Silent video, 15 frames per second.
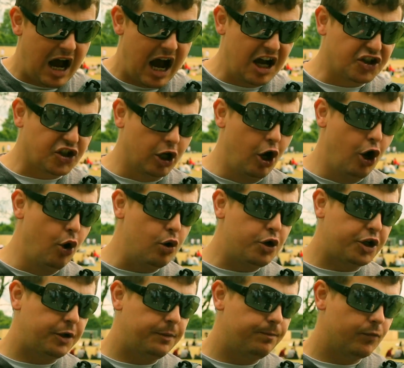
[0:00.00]
As Luke,
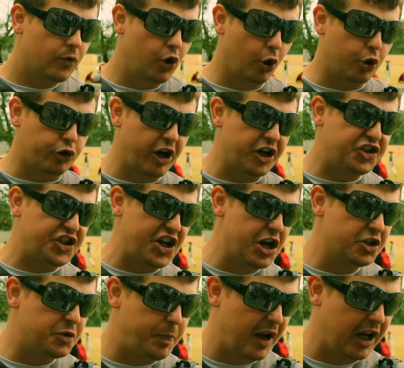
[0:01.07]
who
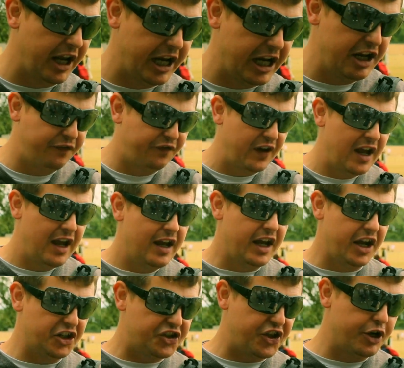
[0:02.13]
Christians believe
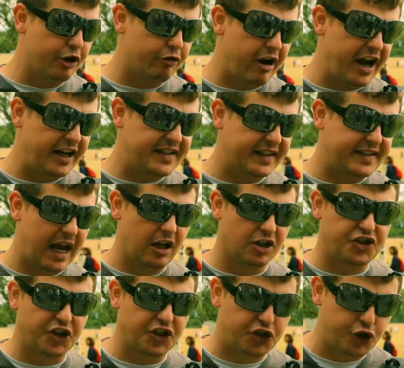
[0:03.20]
is the narrator,
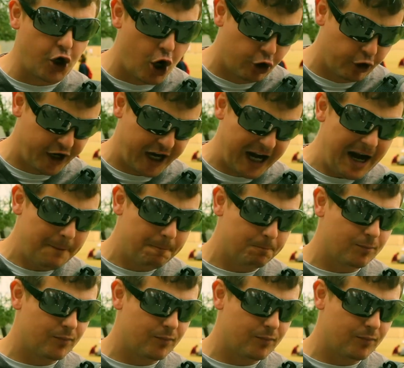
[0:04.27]
tells the story,